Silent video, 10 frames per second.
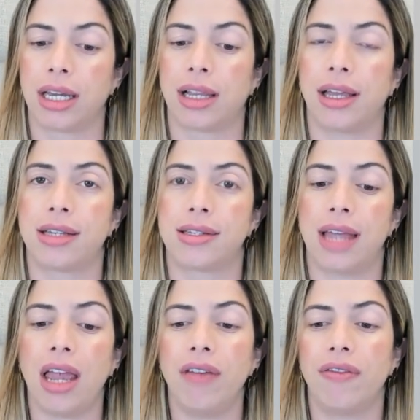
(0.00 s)
Click
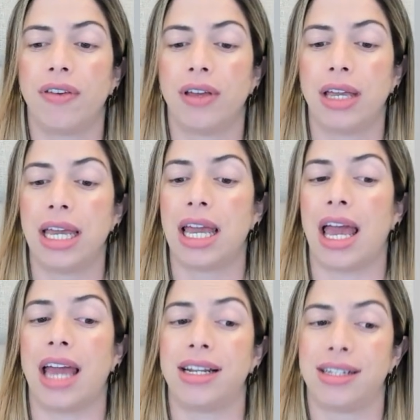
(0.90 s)
Save,
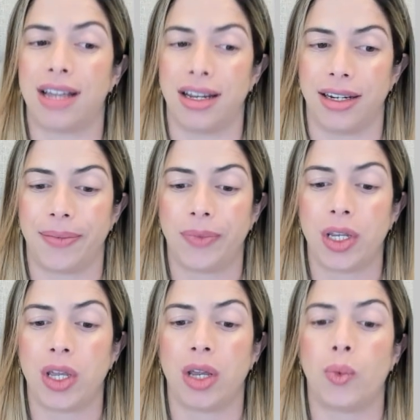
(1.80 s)
and done.
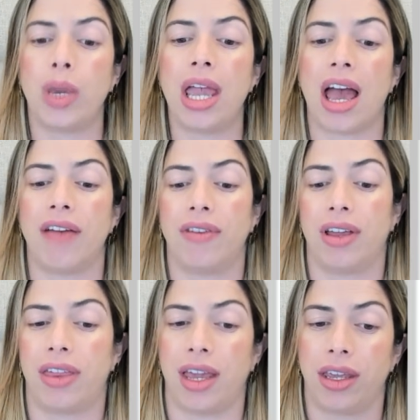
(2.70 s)
We have
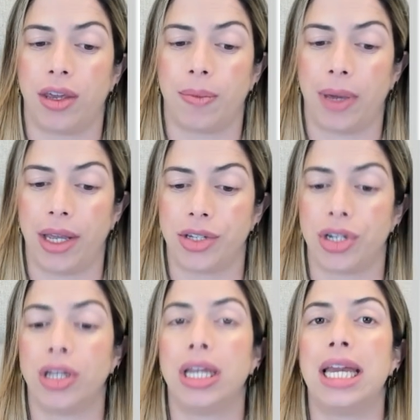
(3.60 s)
a thank you
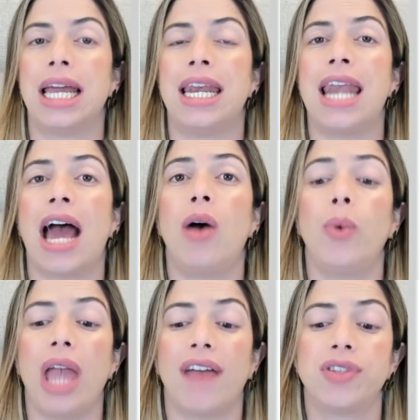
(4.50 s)
page. Now
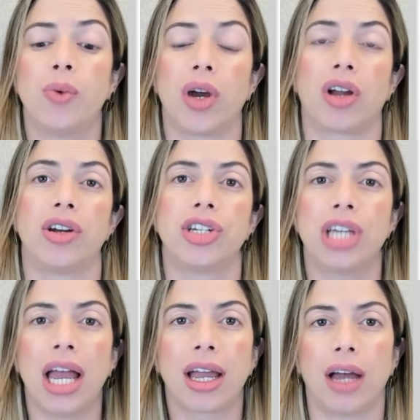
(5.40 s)
we have to work on our
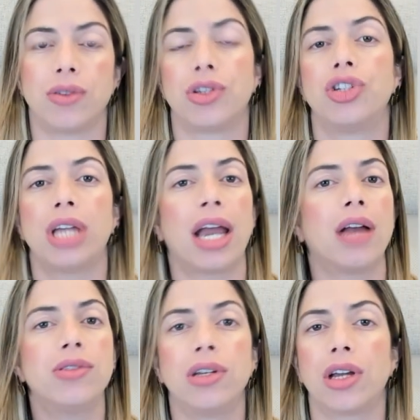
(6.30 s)
checkout.
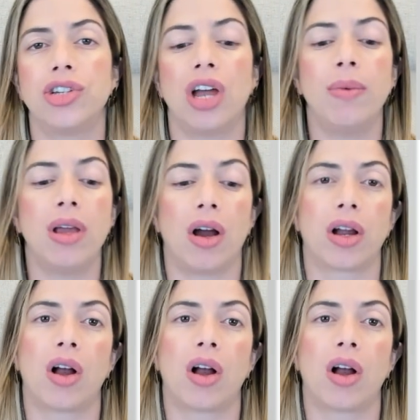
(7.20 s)
Checkouts on Kajabi are